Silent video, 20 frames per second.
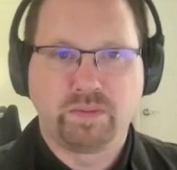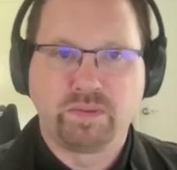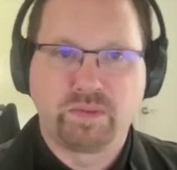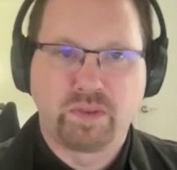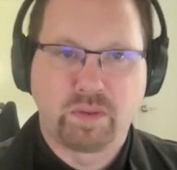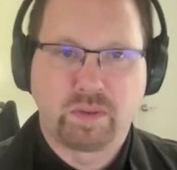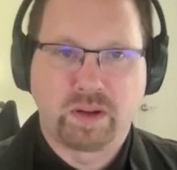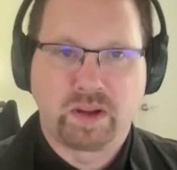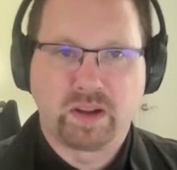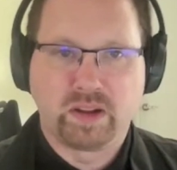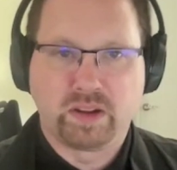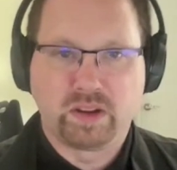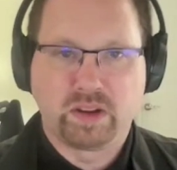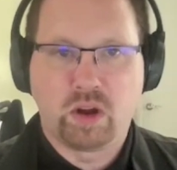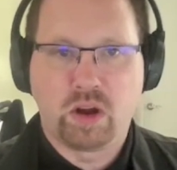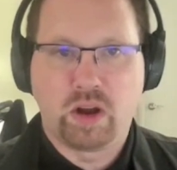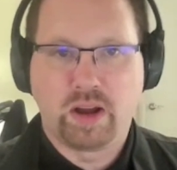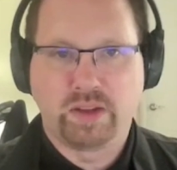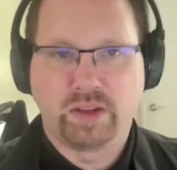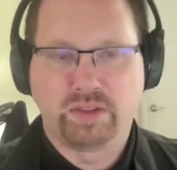From a
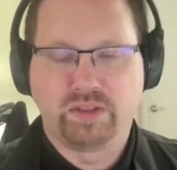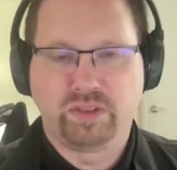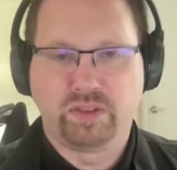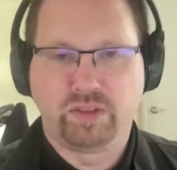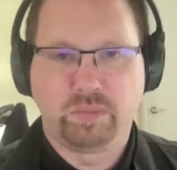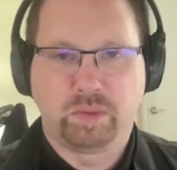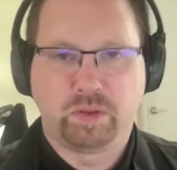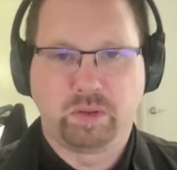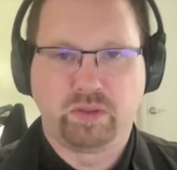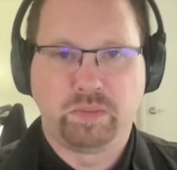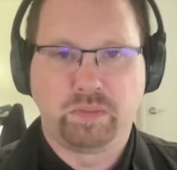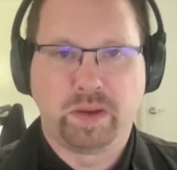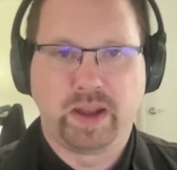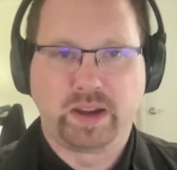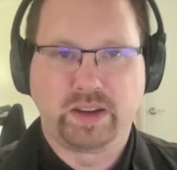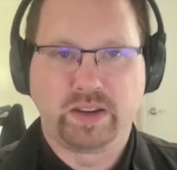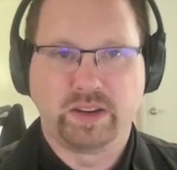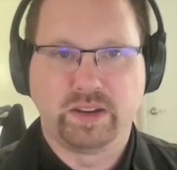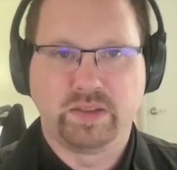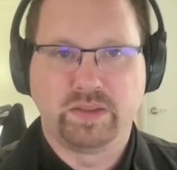cost
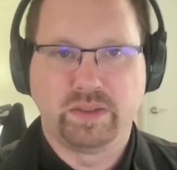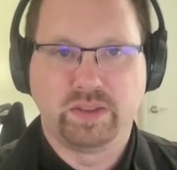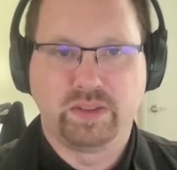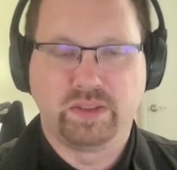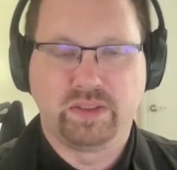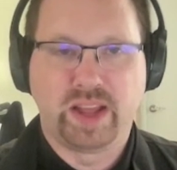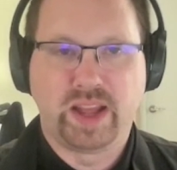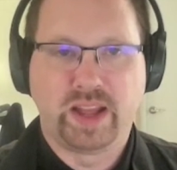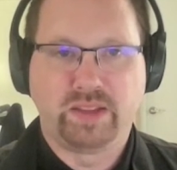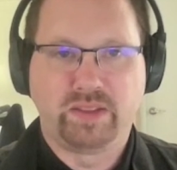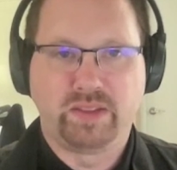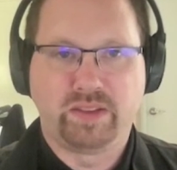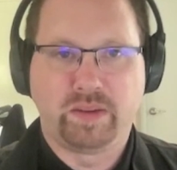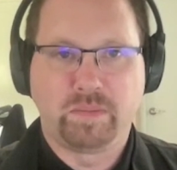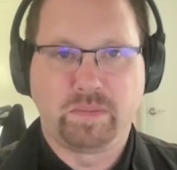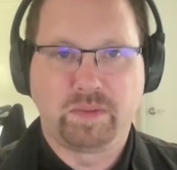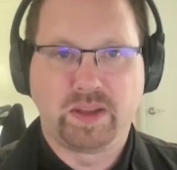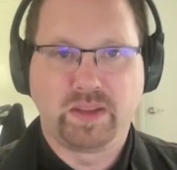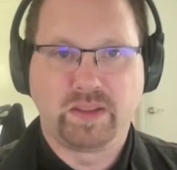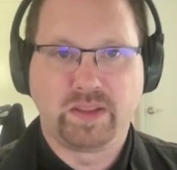perspective, is that
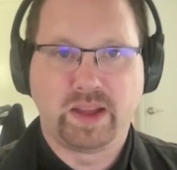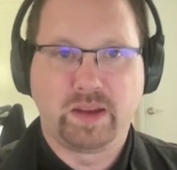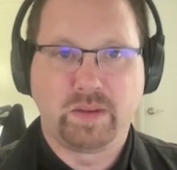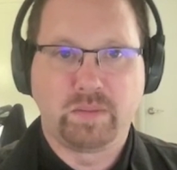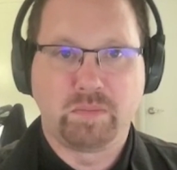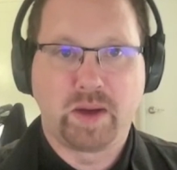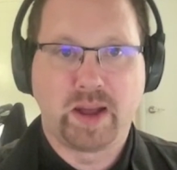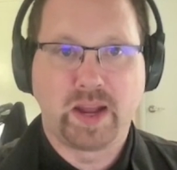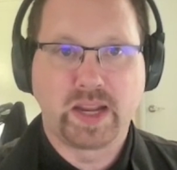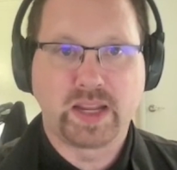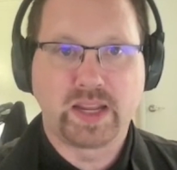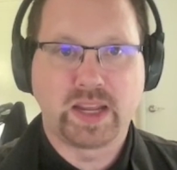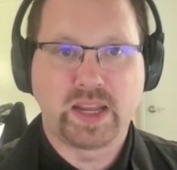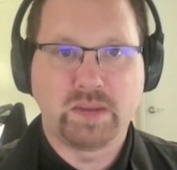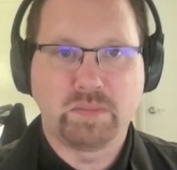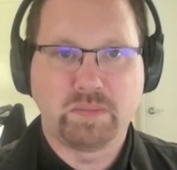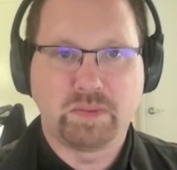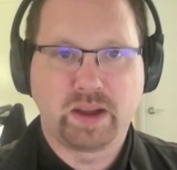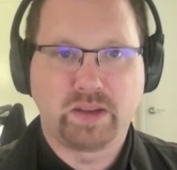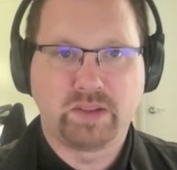something that might
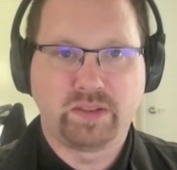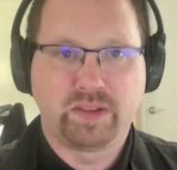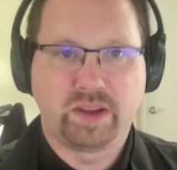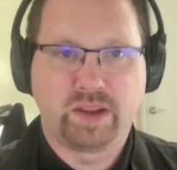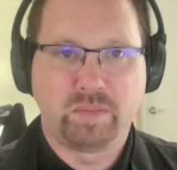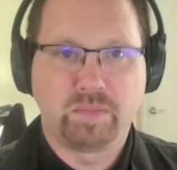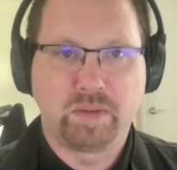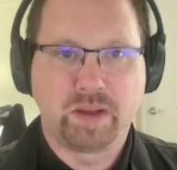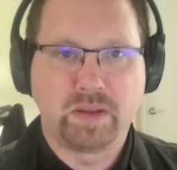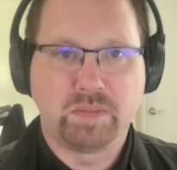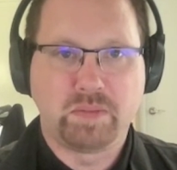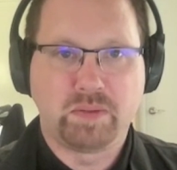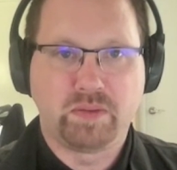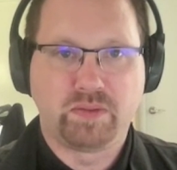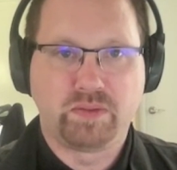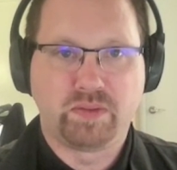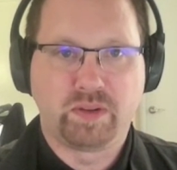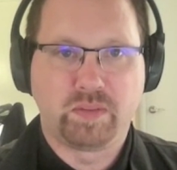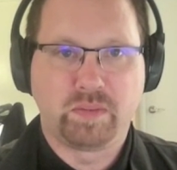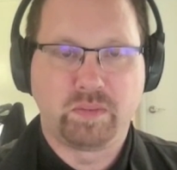keep some people
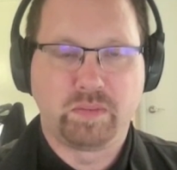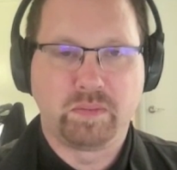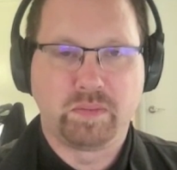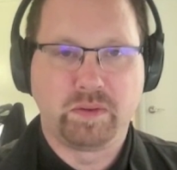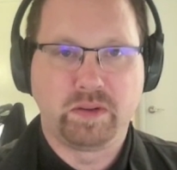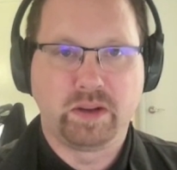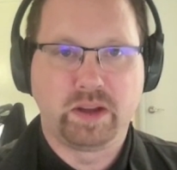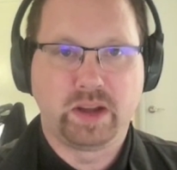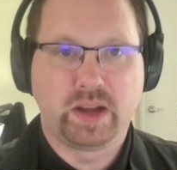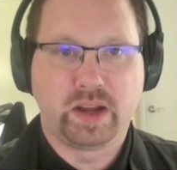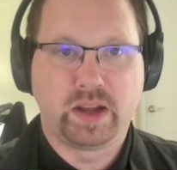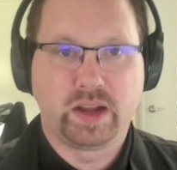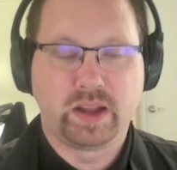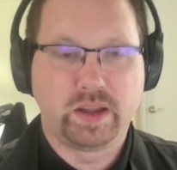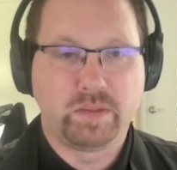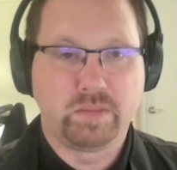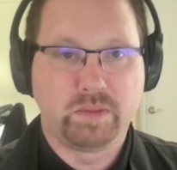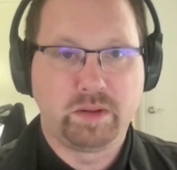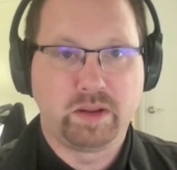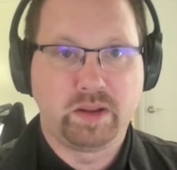from
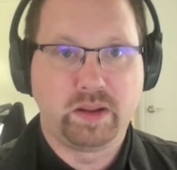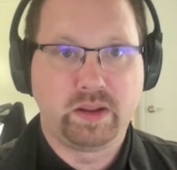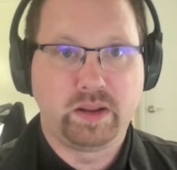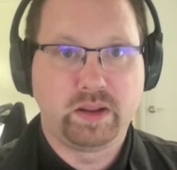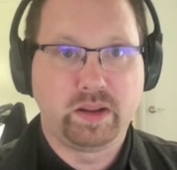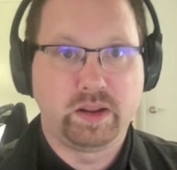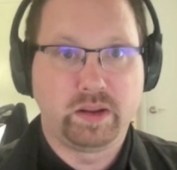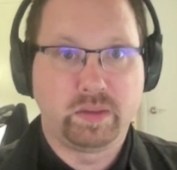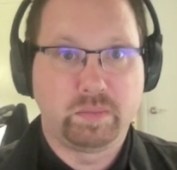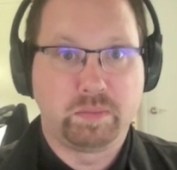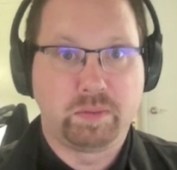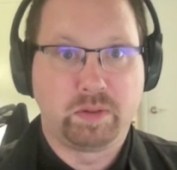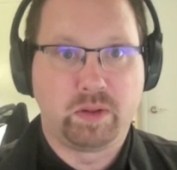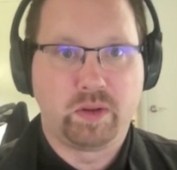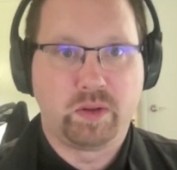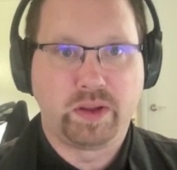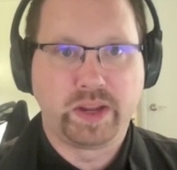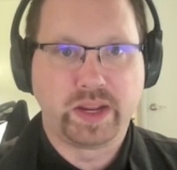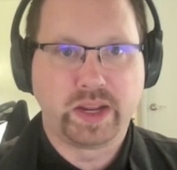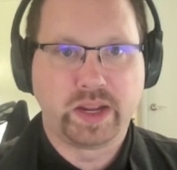
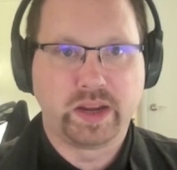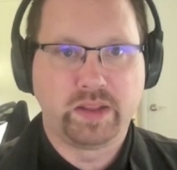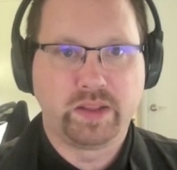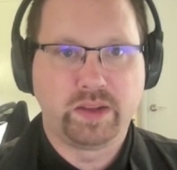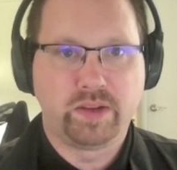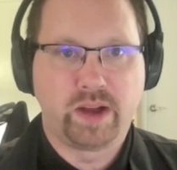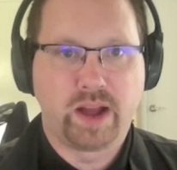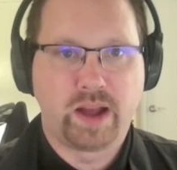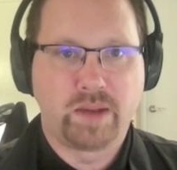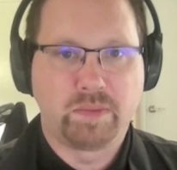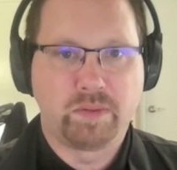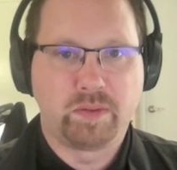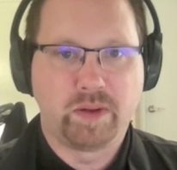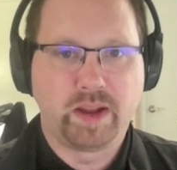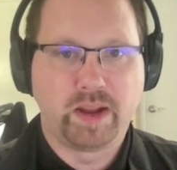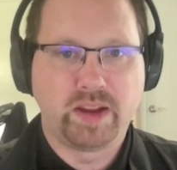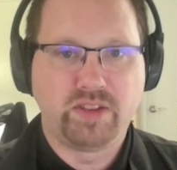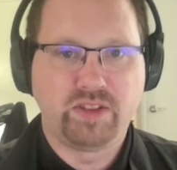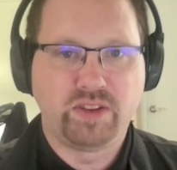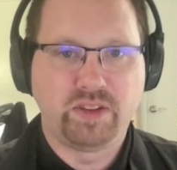employing it in their
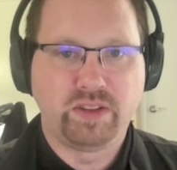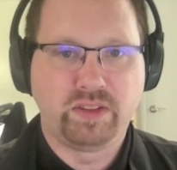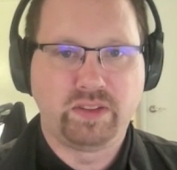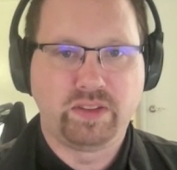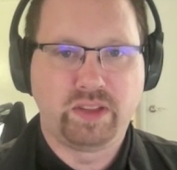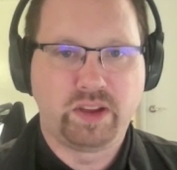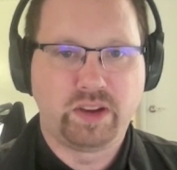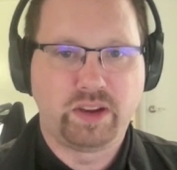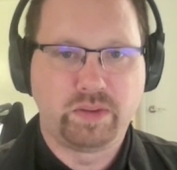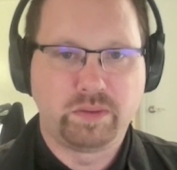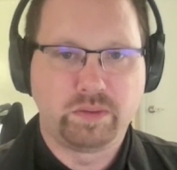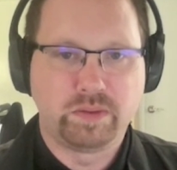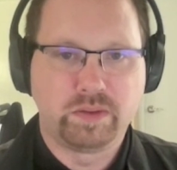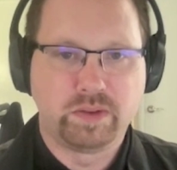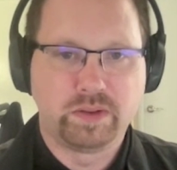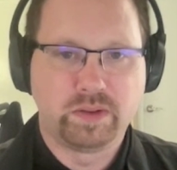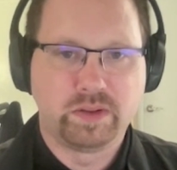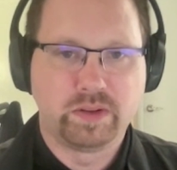operations, though?